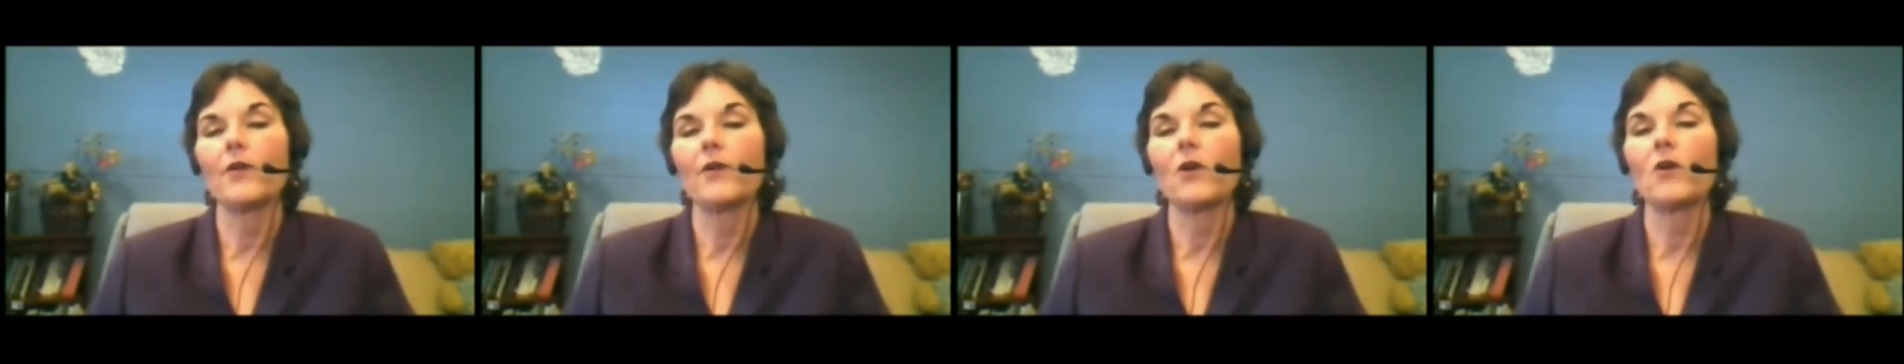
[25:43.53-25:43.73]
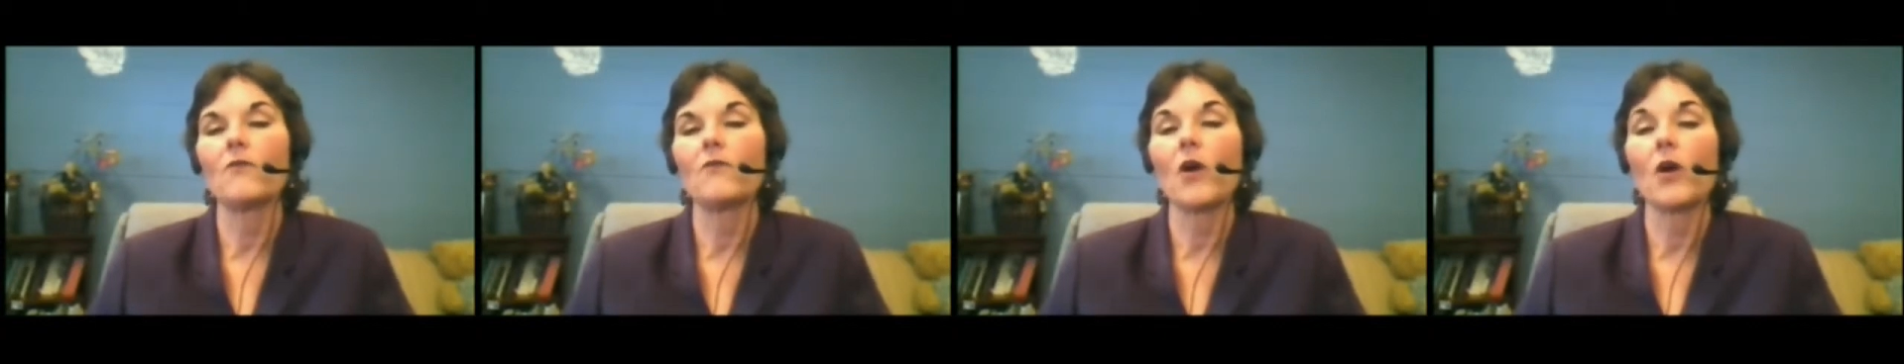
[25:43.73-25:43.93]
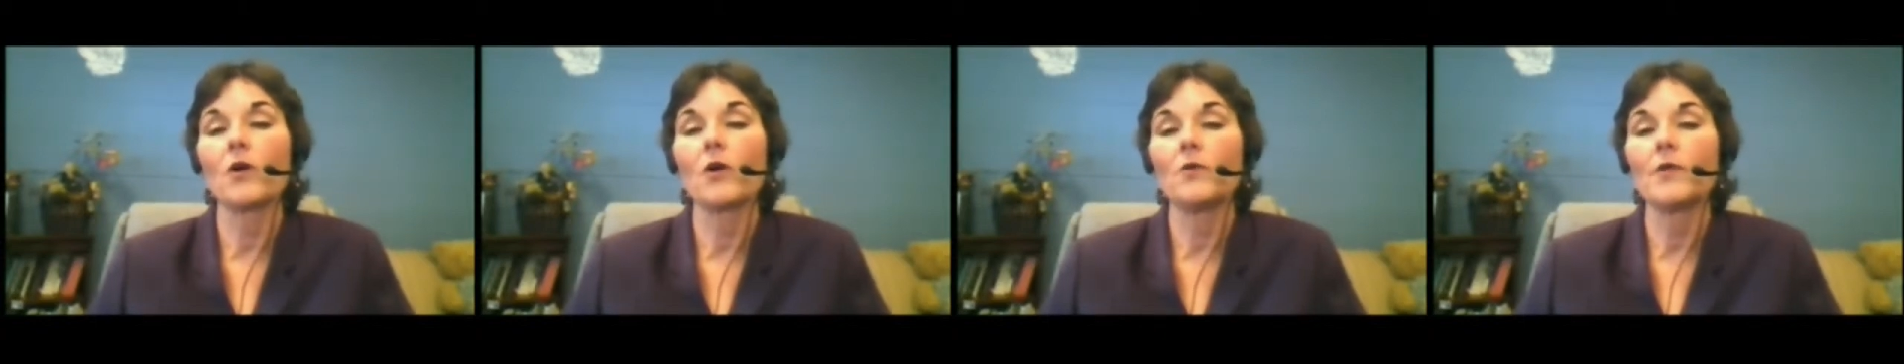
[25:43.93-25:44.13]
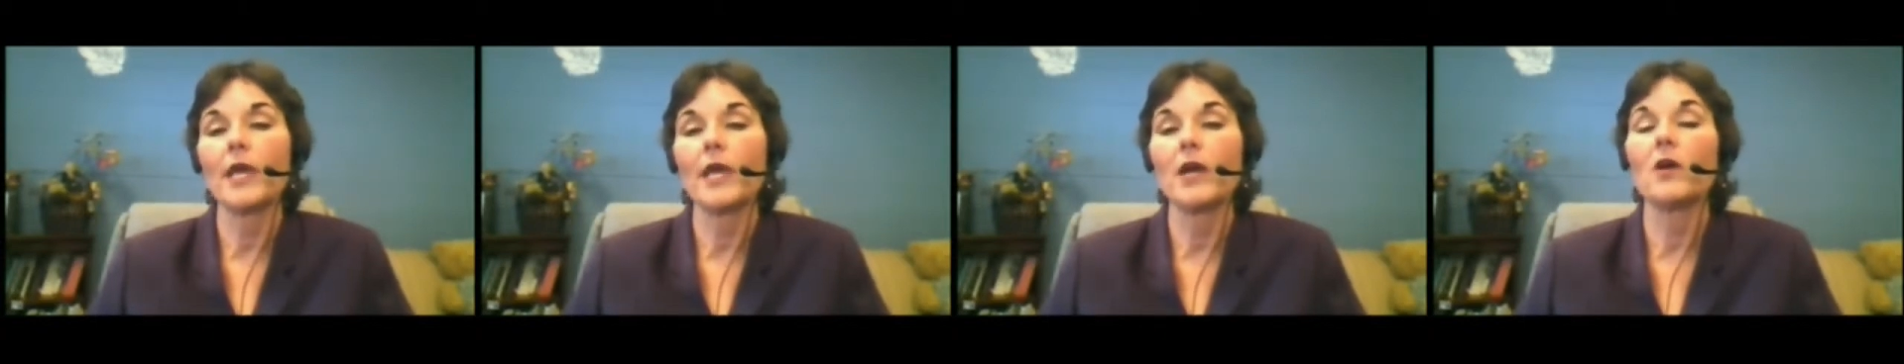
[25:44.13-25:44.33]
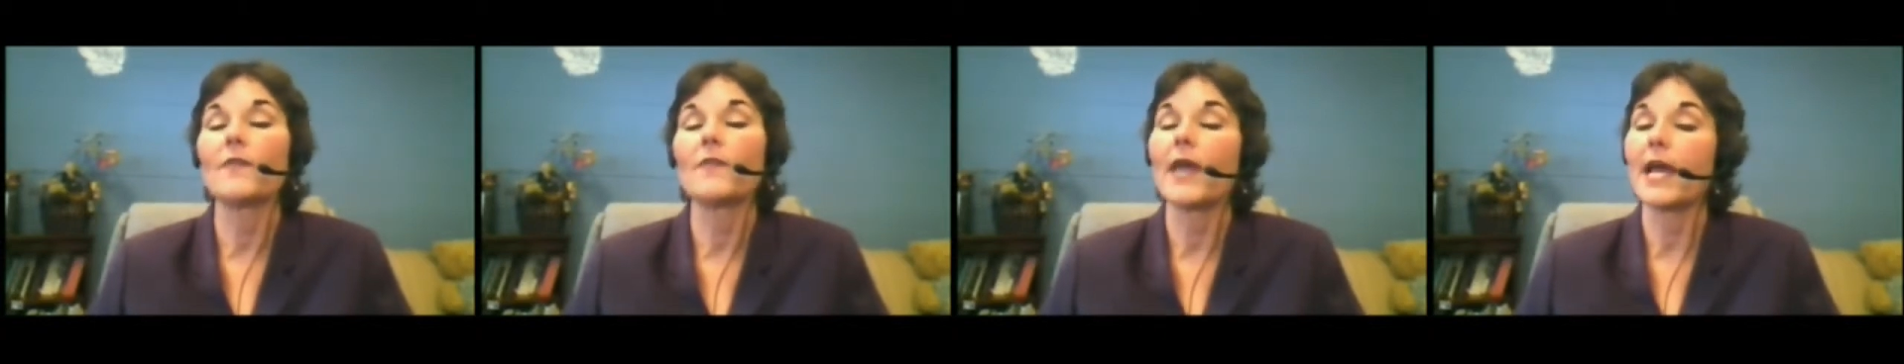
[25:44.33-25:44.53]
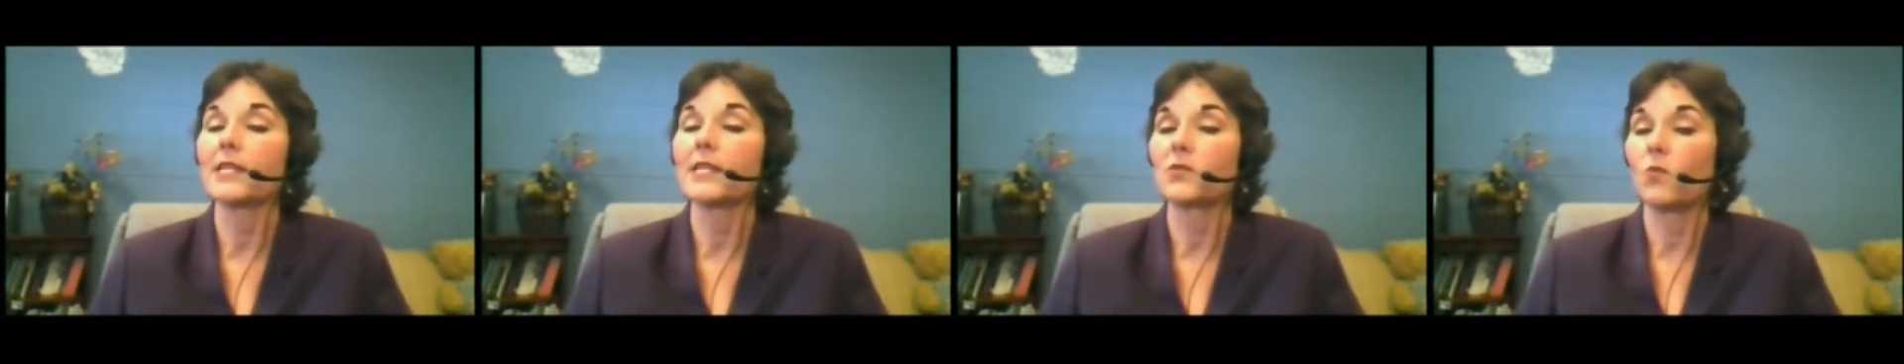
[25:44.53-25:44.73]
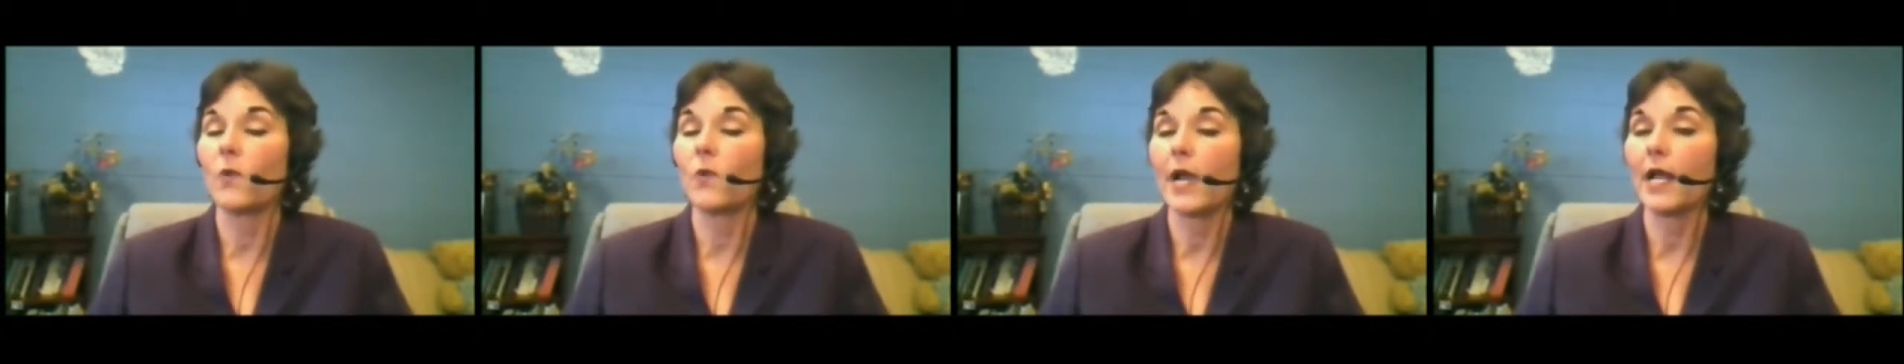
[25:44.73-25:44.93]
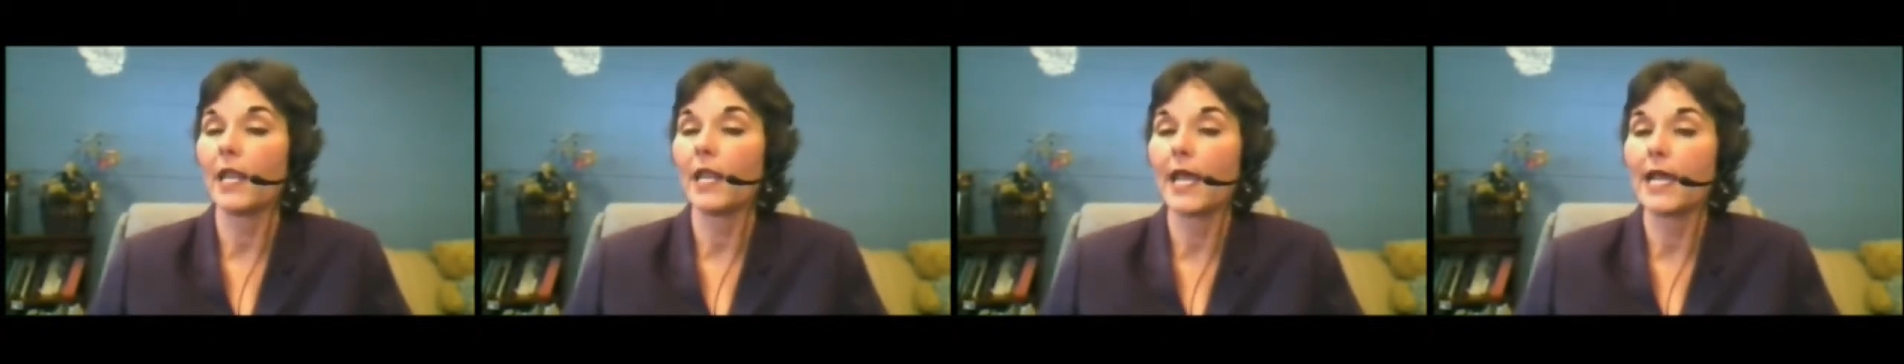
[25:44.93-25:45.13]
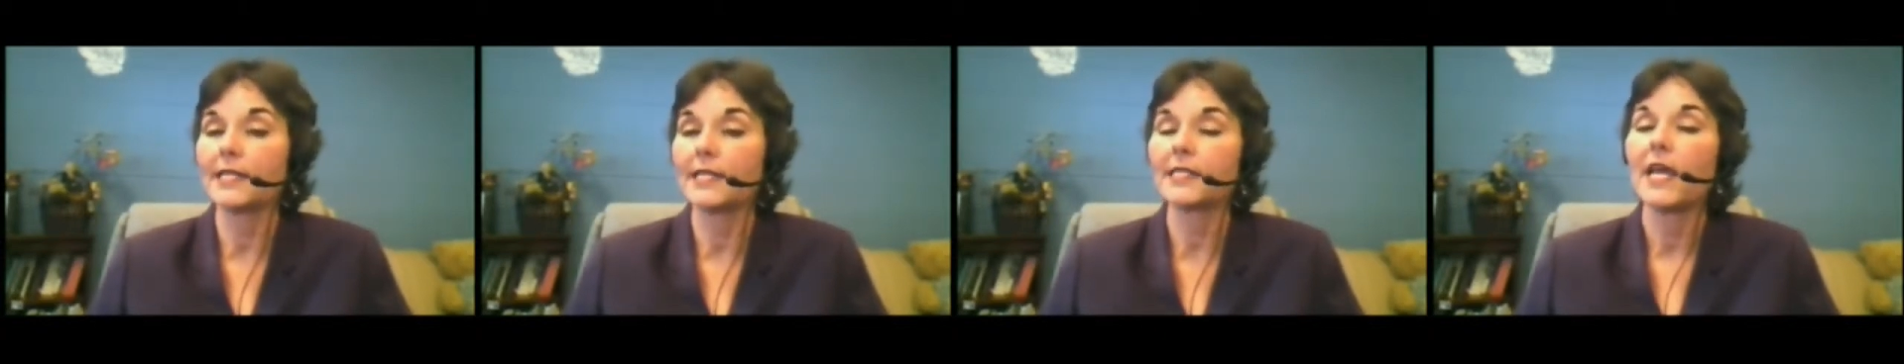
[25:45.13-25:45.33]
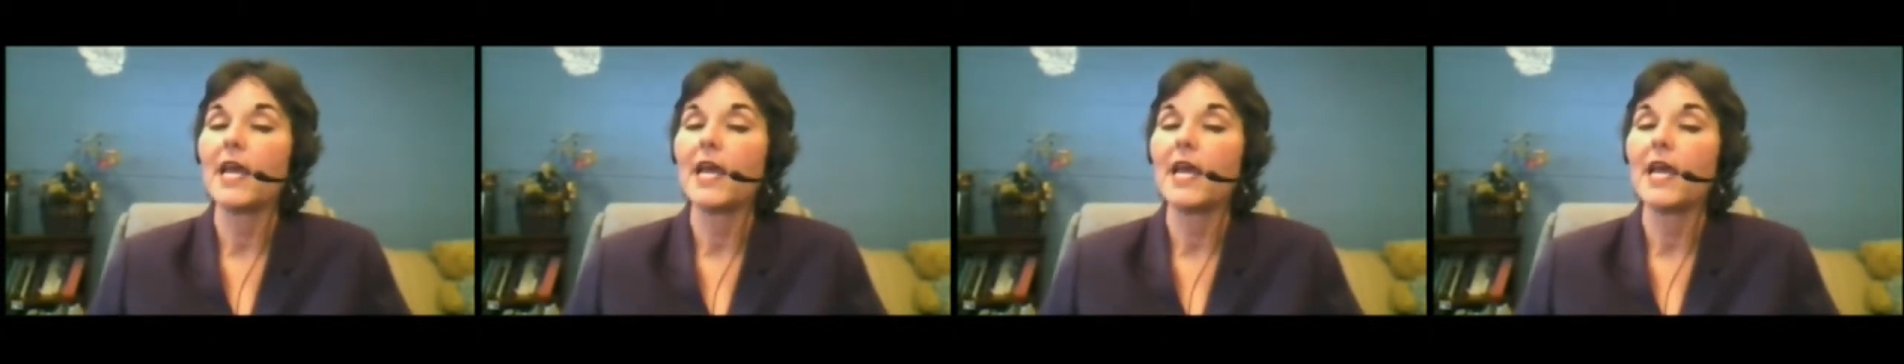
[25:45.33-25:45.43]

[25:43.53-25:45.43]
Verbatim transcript: of our own health as well as